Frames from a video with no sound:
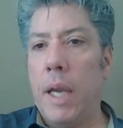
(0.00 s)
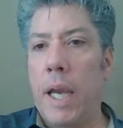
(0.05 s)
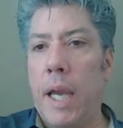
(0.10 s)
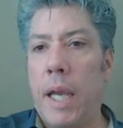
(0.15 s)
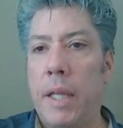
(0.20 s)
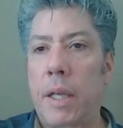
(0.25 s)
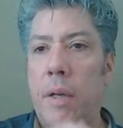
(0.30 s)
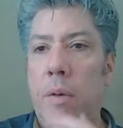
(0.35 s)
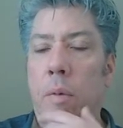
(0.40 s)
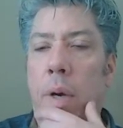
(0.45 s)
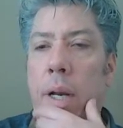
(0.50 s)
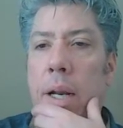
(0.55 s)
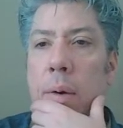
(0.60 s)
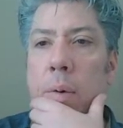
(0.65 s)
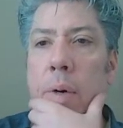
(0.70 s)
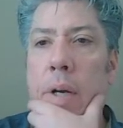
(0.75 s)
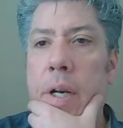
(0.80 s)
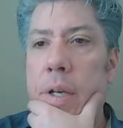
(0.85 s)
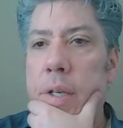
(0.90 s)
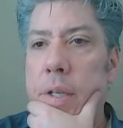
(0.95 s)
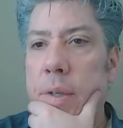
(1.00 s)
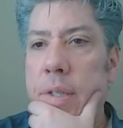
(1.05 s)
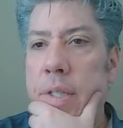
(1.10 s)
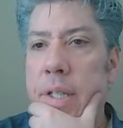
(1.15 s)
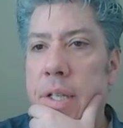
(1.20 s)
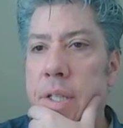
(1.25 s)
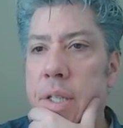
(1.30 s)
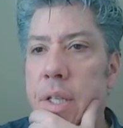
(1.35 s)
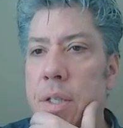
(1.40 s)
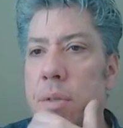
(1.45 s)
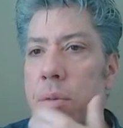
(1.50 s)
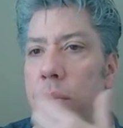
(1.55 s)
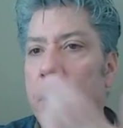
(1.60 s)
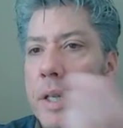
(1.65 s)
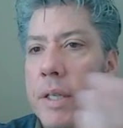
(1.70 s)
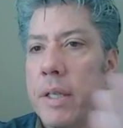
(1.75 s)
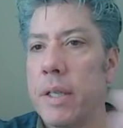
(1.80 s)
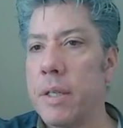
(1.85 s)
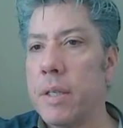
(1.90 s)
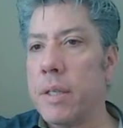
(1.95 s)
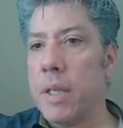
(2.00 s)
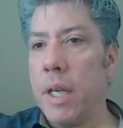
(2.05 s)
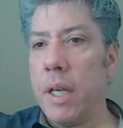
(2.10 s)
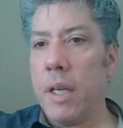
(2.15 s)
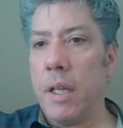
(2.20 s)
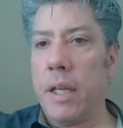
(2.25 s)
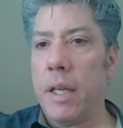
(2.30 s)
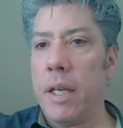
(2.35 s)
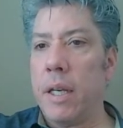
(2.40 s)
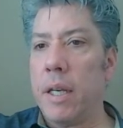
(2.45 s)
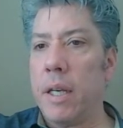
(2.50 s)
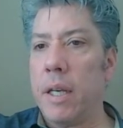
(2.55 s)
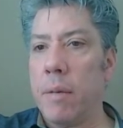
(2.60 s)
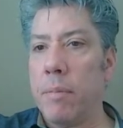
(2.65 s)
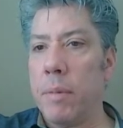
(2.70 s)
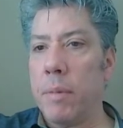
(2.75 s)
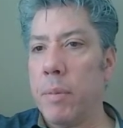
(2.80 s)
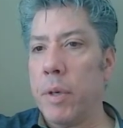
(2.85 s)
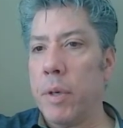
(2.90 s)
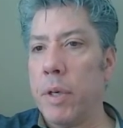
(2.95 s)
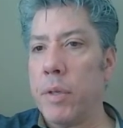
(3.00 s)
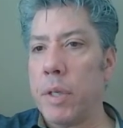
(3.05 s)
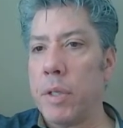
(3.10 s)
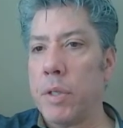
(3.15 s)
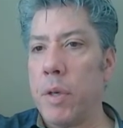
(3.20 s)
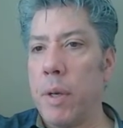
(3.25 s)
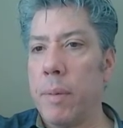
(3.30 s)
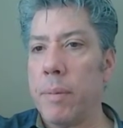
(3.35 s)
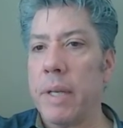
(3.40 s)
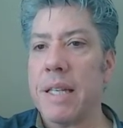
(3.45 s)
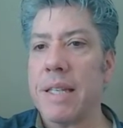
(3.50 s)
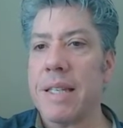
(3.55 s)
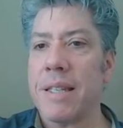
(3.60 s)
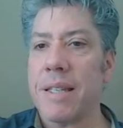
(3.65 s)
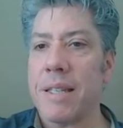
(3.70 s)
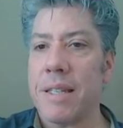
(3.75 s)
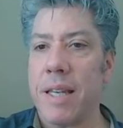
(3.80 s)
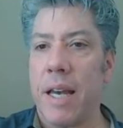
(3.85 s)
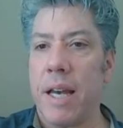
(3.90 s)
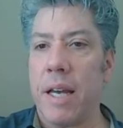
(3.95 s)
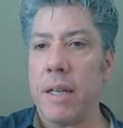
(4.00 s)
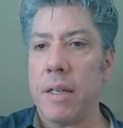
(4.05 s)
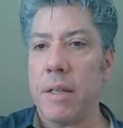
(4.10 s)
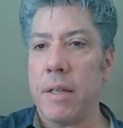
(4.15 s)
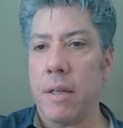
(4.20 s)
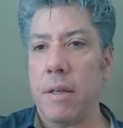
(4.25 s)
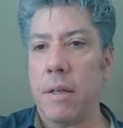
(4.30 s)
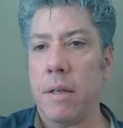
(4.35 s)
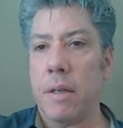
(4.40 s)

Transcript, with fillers: And then what I want to do is I just want to seal in a memory address. So I'm going to set,